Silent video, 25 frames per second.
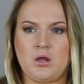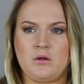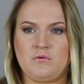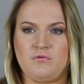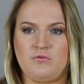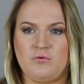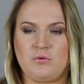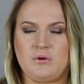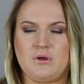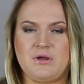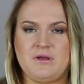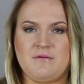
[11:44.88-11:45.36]

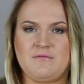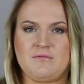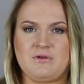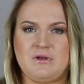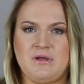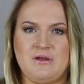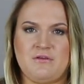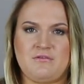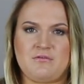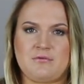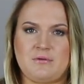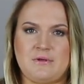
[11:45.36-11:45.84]
Do I even
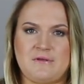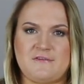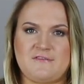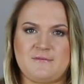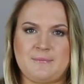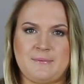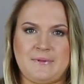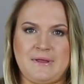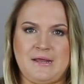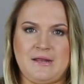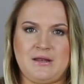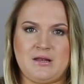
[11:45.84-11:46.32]
need to
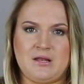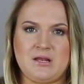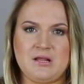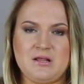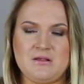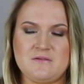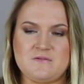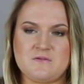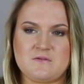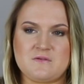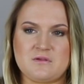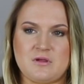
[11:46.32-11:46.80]
explain
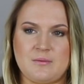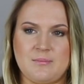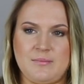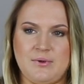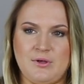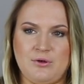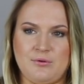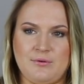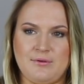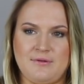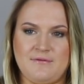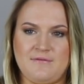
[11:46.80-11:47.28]
this? I
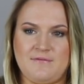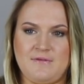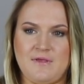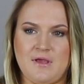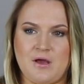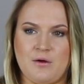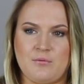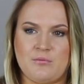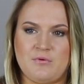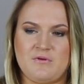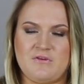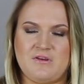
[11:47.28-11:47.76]
mean, you can see
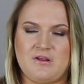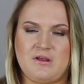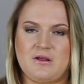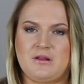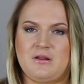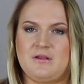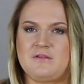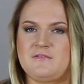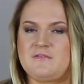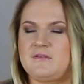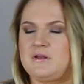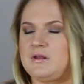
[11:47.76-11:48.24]
how
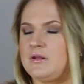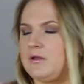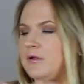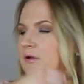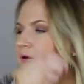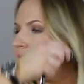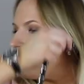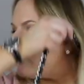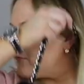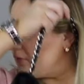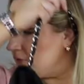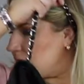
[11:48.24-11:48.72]
ridiculous it
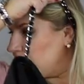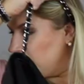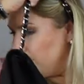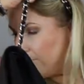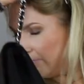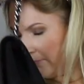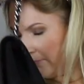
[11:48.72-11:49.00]
looks.